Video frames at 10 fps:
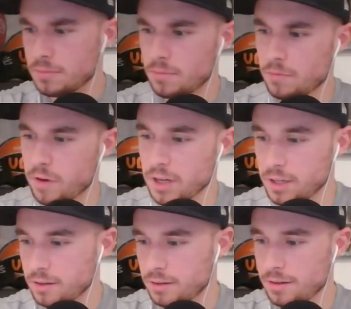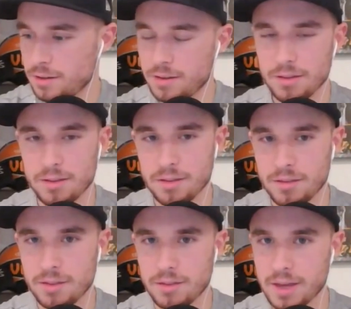Funny.
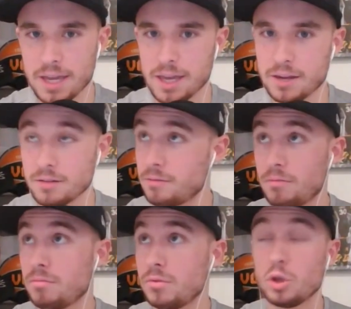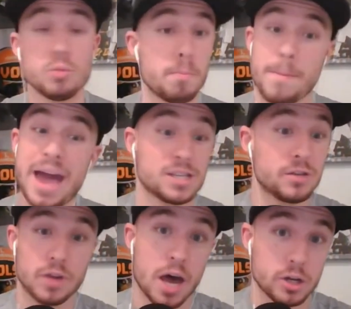They get
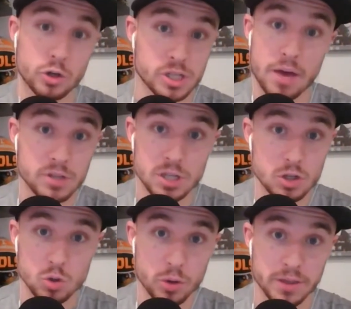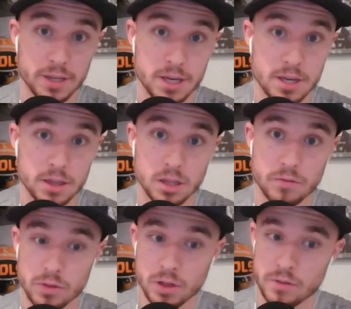massive contracts, obviously, to join the
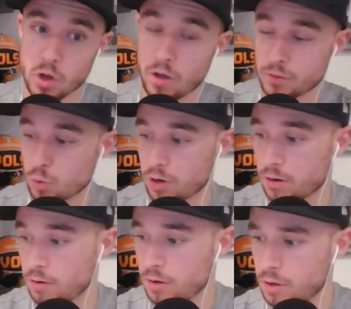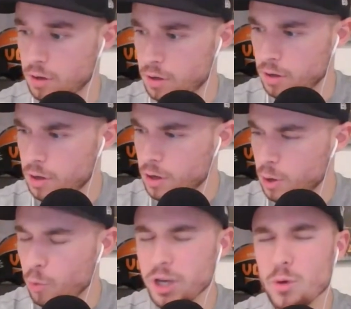Live Golf Tour.
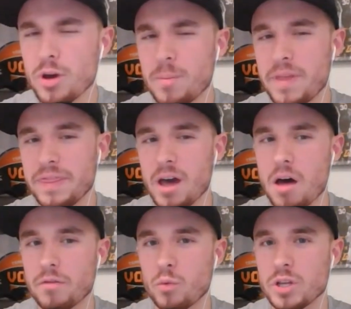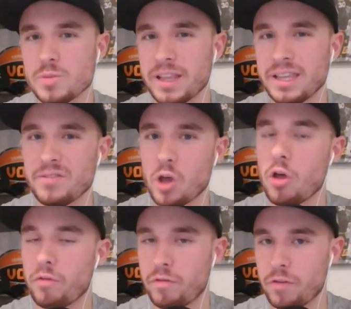What do you want to bet the offer was by Live
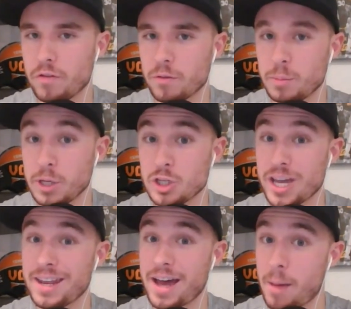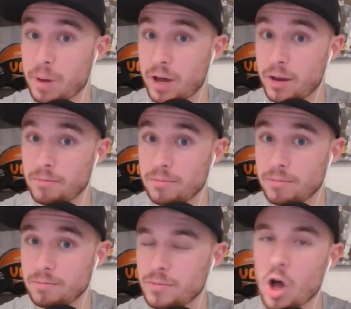Golf for PGA to hop on?
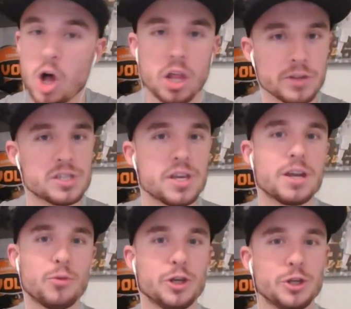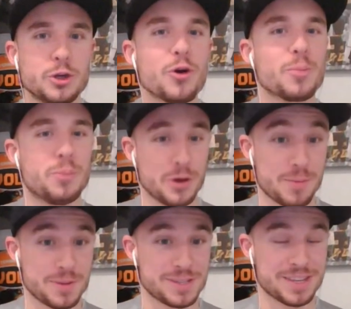All of a sudden, when you're put in the
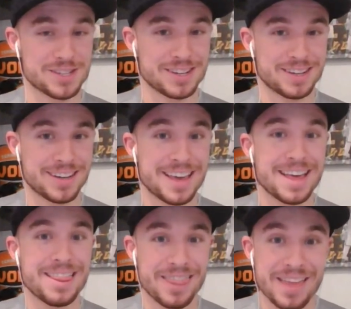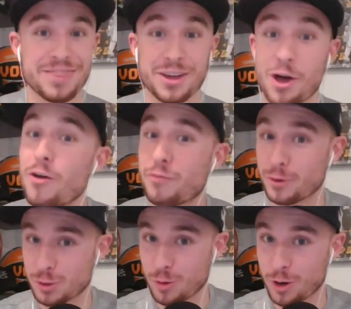position that the
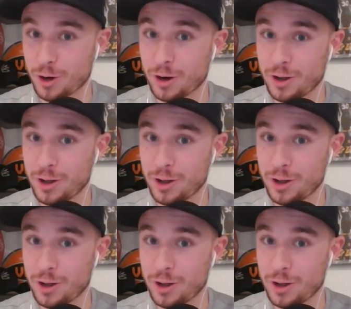golfers were,